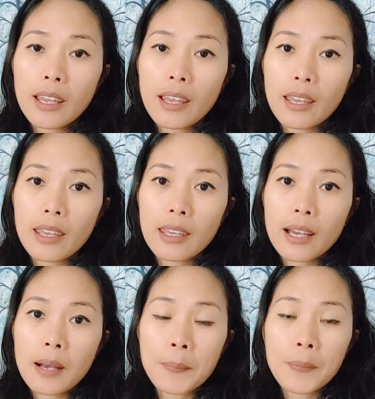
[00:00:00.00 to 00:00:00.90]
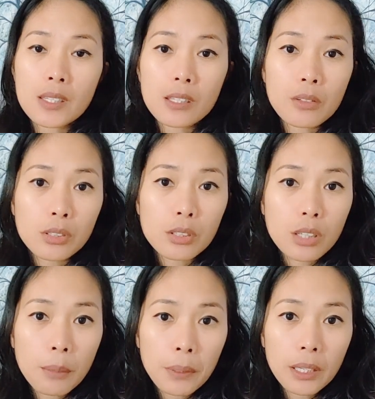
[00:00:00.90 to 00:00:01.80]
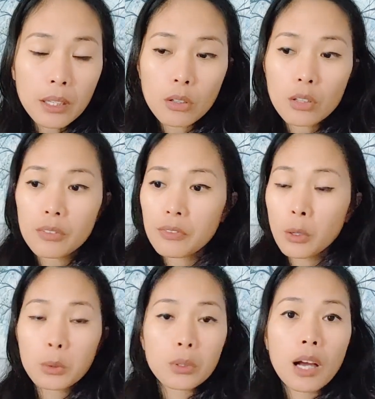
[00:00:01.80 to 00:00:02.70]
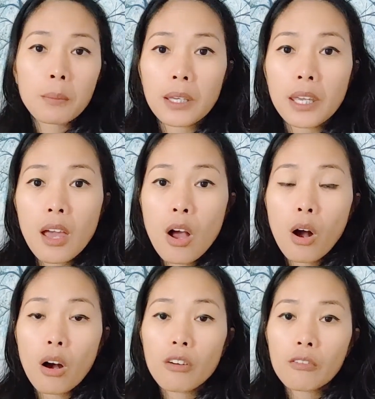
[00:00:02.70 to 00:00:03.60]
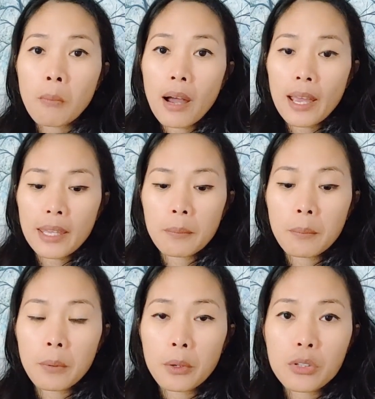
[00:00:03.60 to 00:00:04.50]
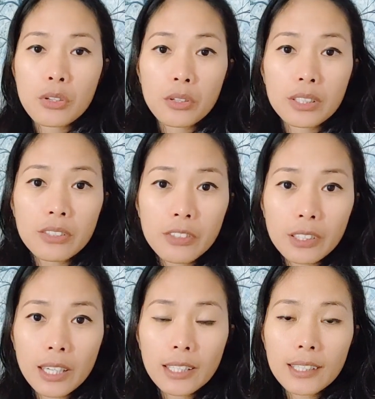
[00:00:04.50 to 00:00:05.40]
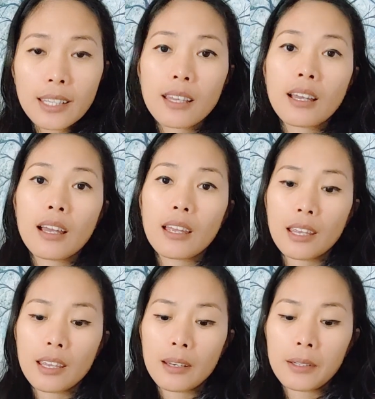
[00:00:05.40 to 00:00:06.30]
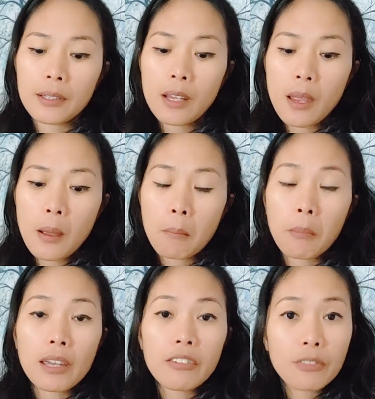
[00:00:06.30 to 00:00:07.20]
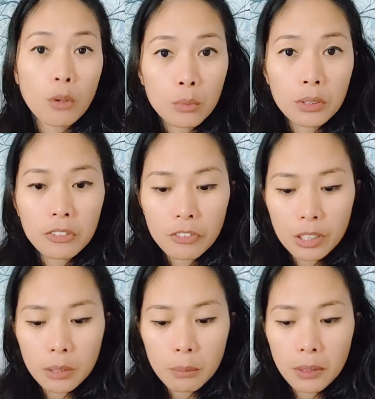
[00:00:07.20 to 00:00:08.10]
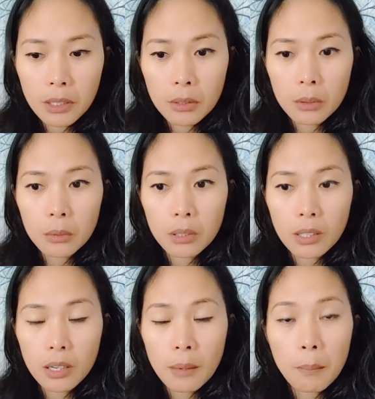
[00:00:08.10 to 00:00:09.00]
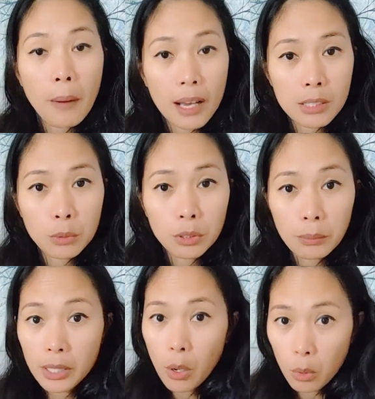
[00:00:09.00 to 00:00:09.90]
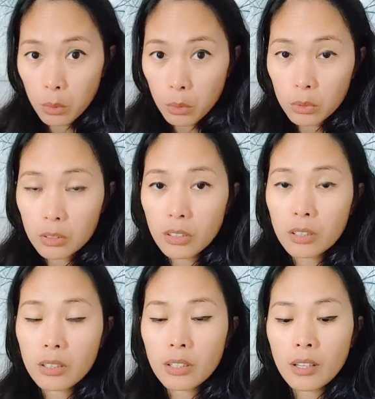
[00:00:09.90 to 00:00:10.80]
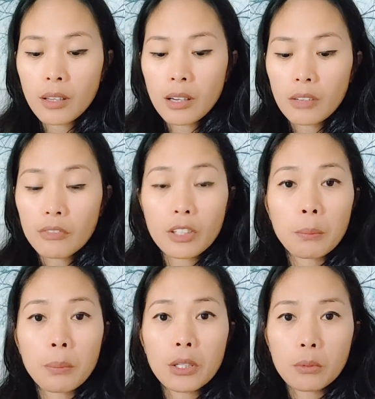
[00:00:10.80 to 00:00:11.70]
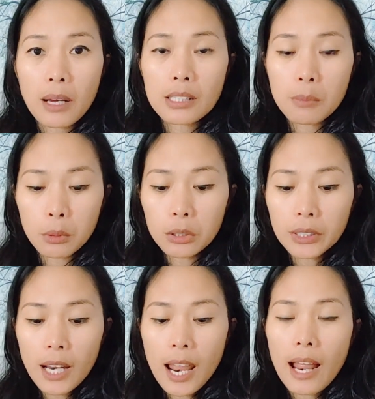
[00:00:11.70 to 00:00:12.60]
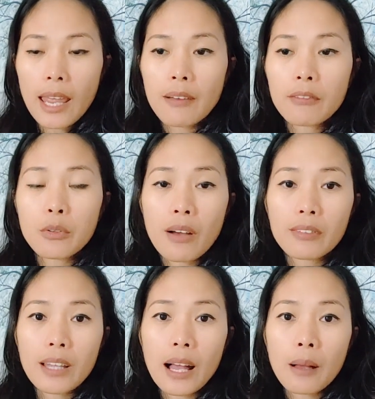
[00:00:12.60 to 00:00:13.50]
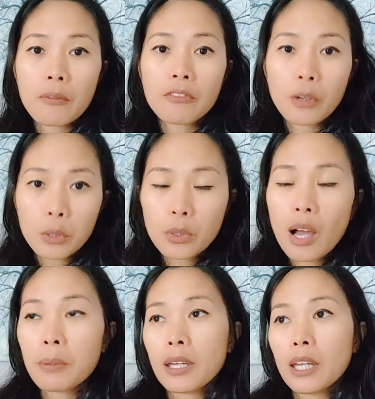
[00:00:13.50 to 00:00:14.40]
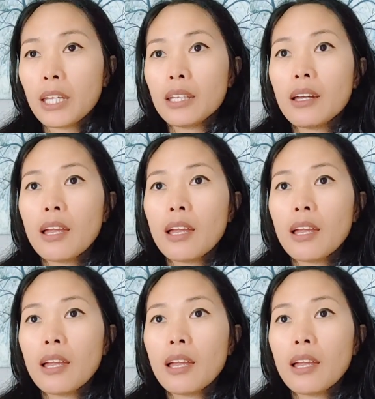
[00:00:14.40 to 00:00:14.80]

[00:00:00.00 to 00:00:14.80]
a Xerox copy or photocopy of my birth certificate and my former Filipino passport, my old Filipino passport. I have to have that photocopied,